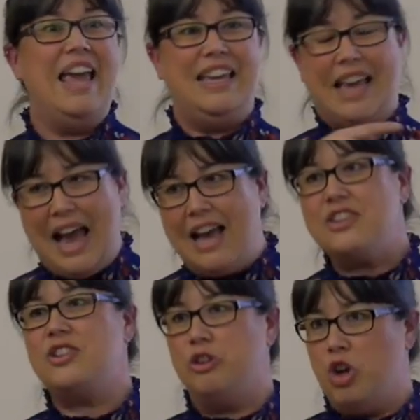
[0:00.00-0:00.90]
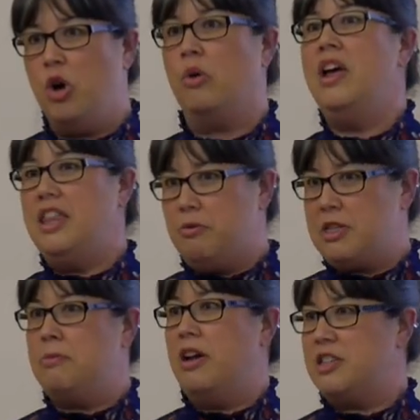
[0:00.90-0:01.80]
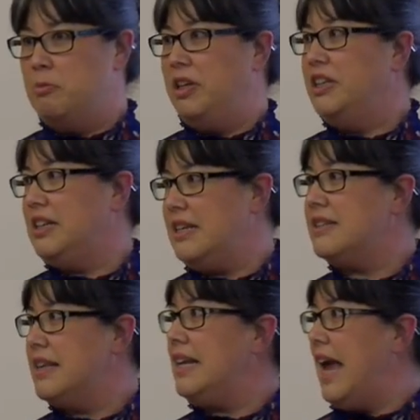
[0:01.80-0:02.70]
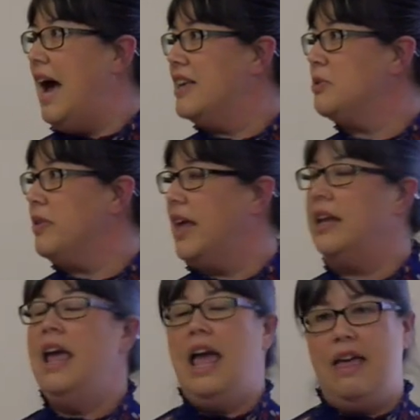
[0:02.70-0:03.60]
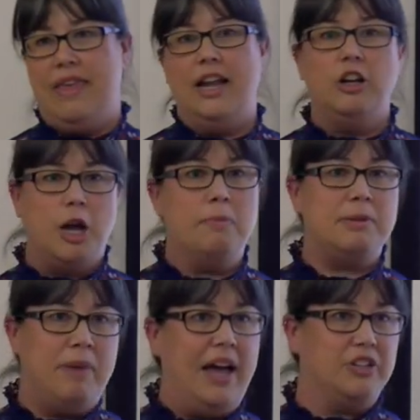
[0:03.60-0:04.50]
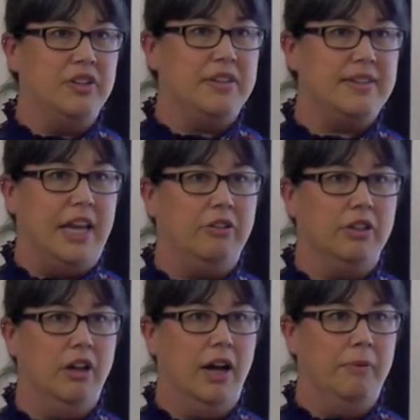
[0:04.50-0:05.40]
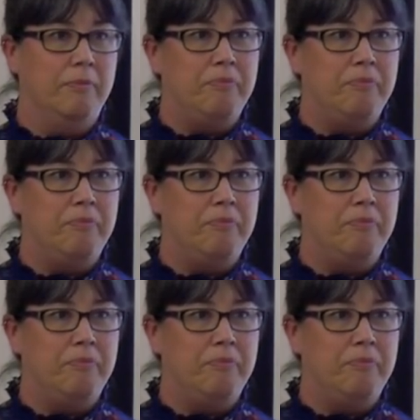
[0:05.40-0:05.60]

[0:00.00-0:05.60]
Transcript: he has to know the responsibilities that he has with it, and that all comes back to the sacred law.